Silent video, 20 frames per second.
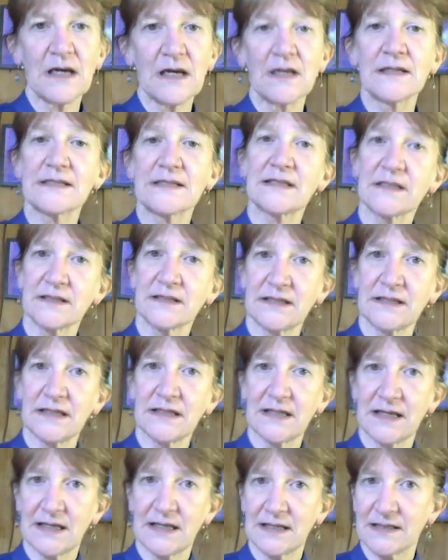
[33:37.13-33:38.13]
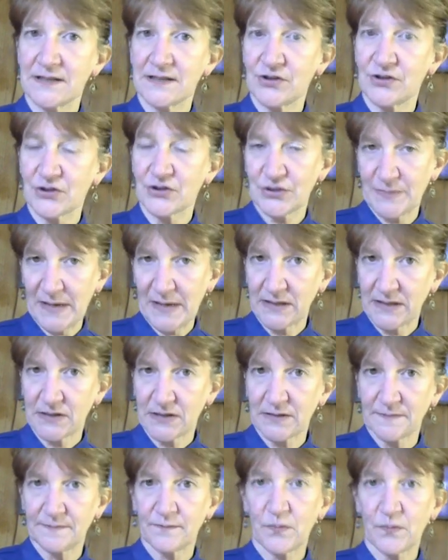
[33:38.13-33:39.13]
60 is your
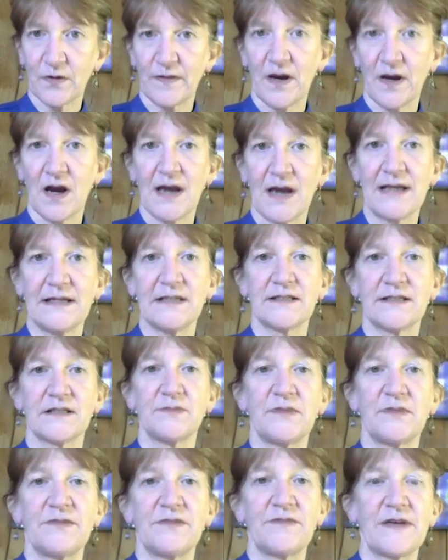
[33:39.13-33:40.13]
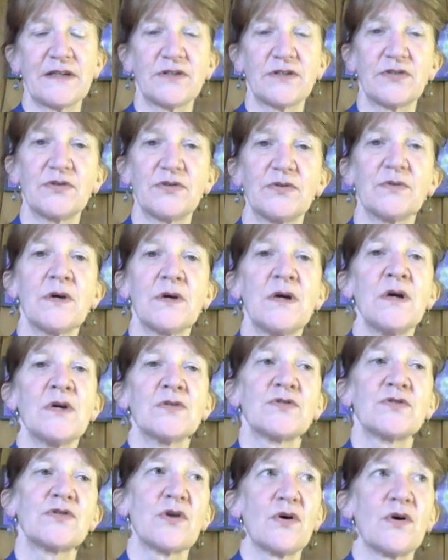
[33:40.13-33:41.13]
space, where the eye needs to be fed to.
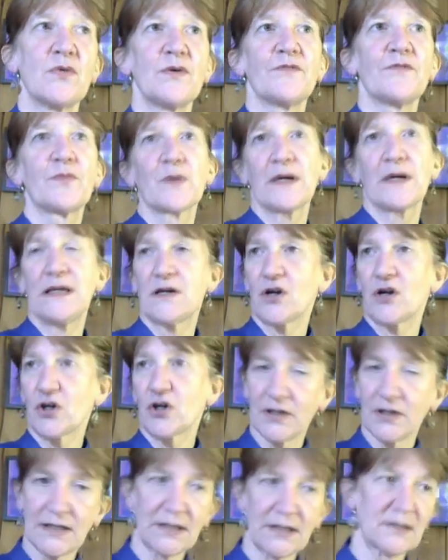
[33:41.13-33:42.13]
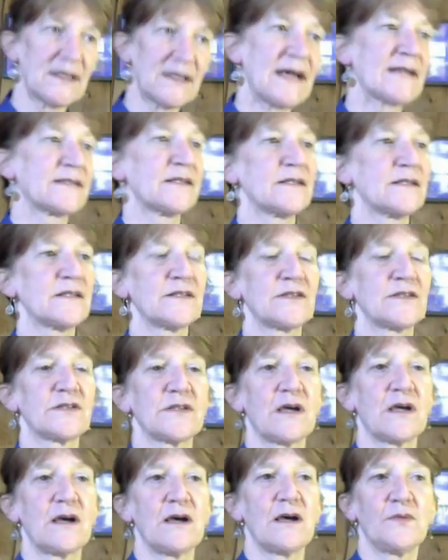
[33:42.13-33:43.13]
So if we're in our cooking classes,
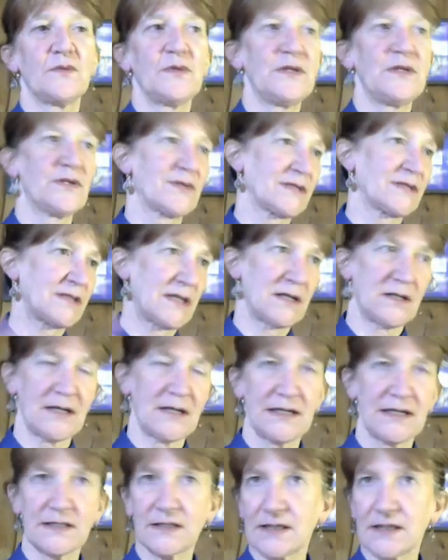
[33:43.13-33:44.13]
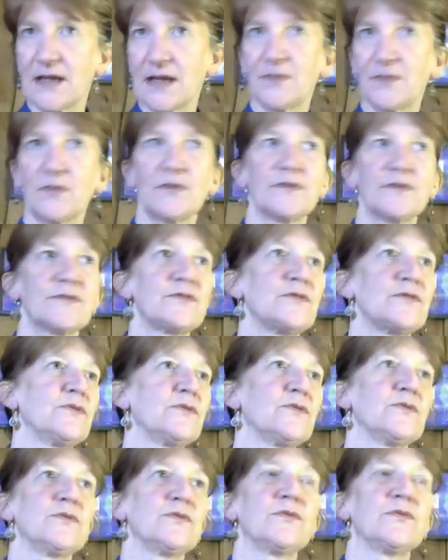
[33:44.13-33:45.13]
we know to set a nice table,
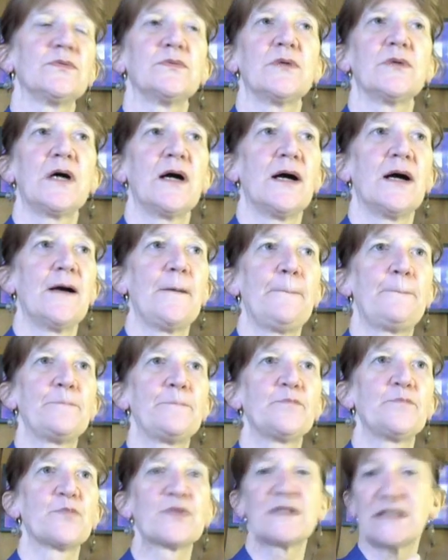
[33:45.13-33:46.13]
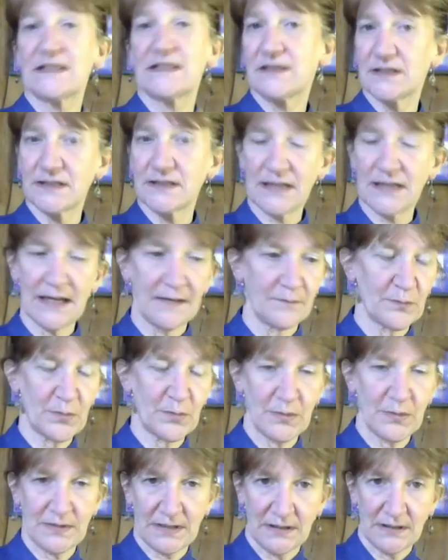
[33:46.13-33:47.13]
to present
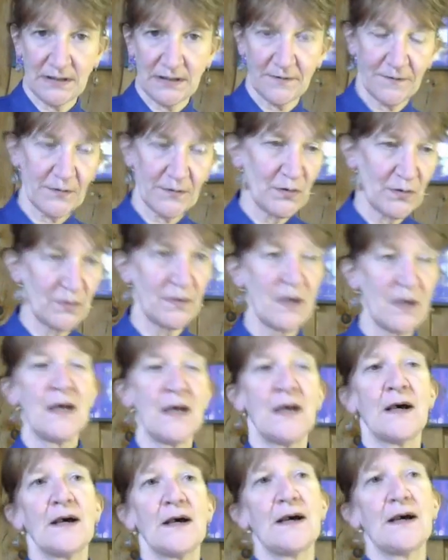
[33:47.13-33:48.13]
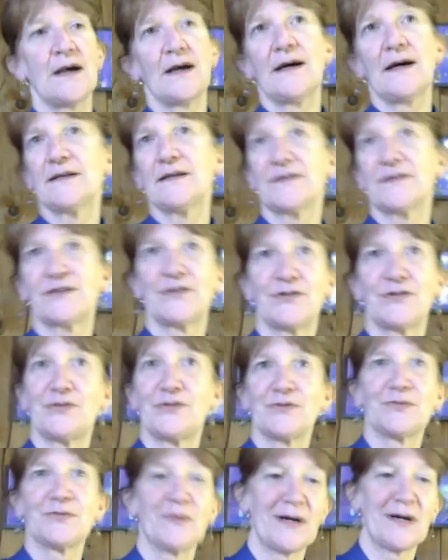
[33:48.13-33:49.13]
the food, to
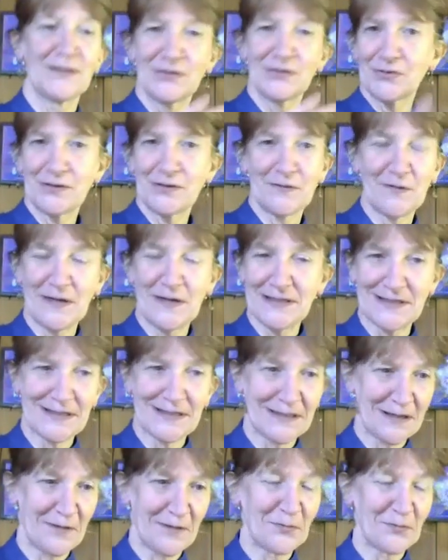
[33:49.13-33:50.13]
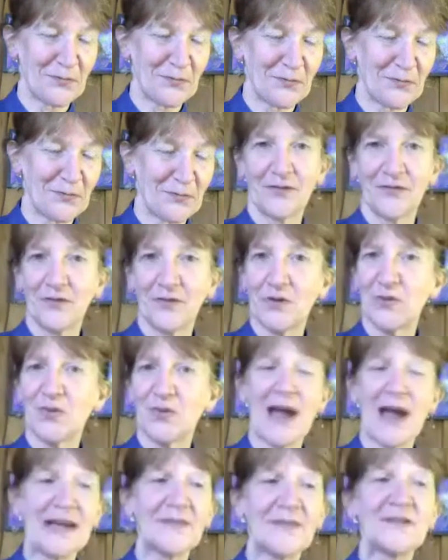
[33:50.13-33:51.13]
do all sorts of fun stuff with food.
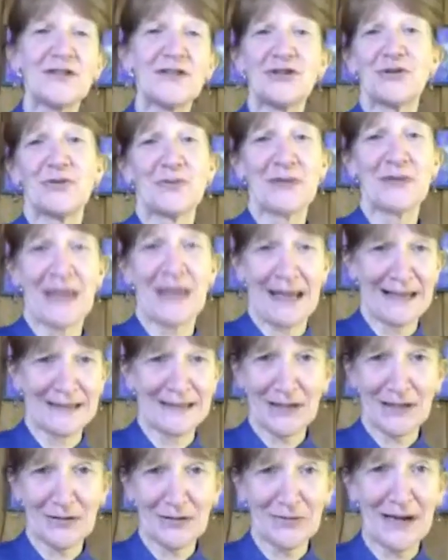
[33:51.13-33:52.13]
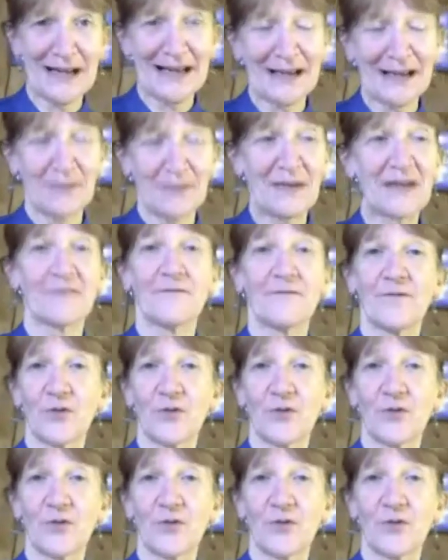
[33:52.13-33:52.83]
I even do cake decorating. I made a